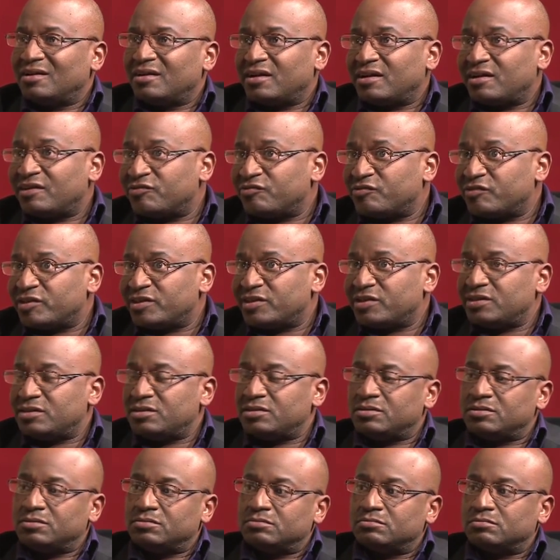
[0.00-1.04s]

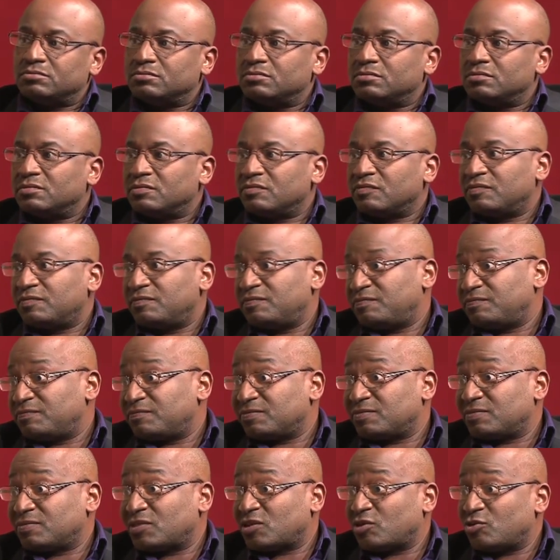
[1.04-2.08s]
every
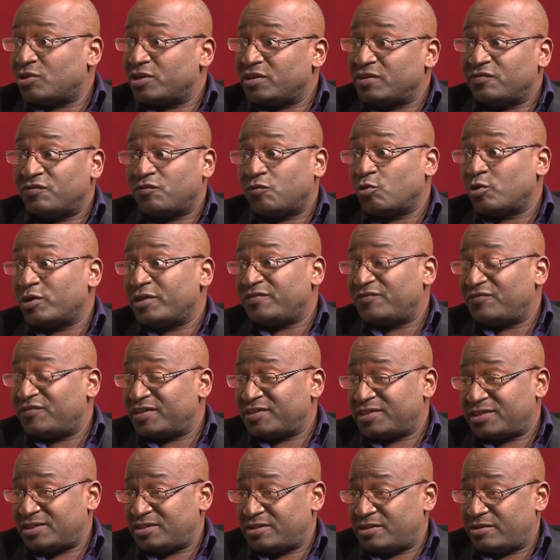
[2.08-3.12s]
30, 40,
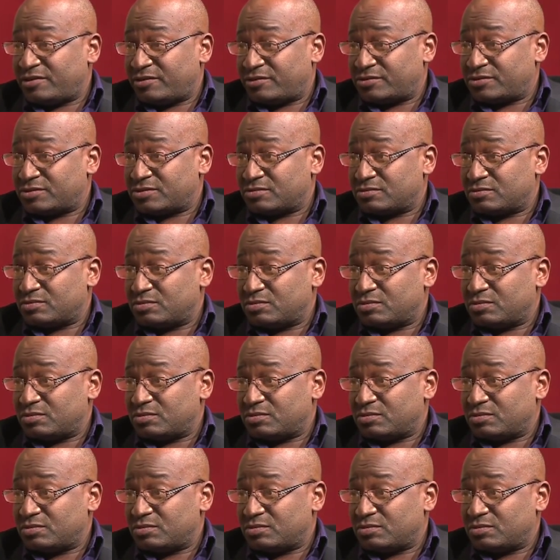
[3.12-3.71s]
50 years.